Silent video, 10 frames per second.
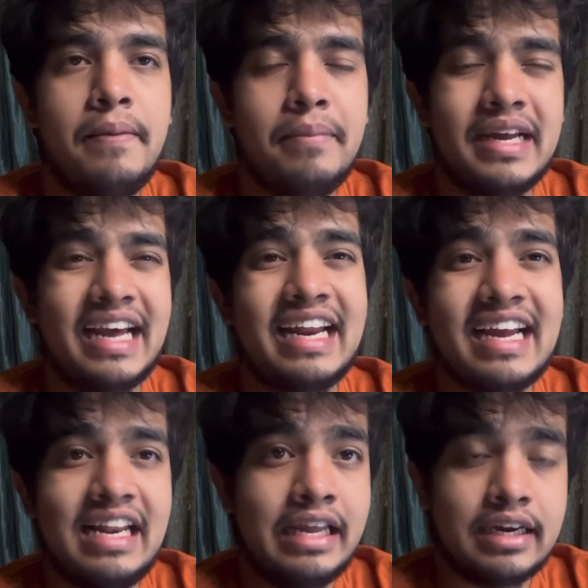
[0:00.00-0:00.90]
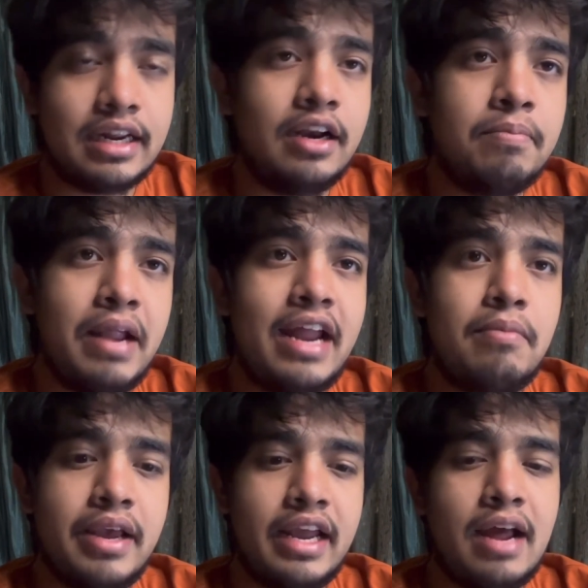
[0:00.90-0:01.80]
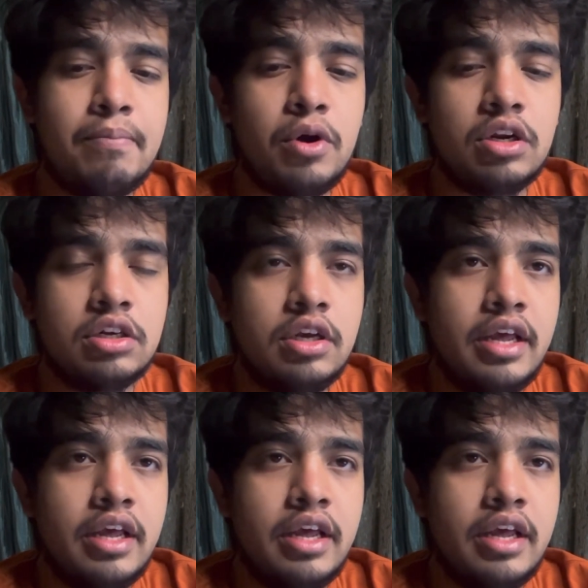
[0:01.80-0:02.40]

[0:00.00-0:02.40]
But again, clear-cut plan by Graham Potter.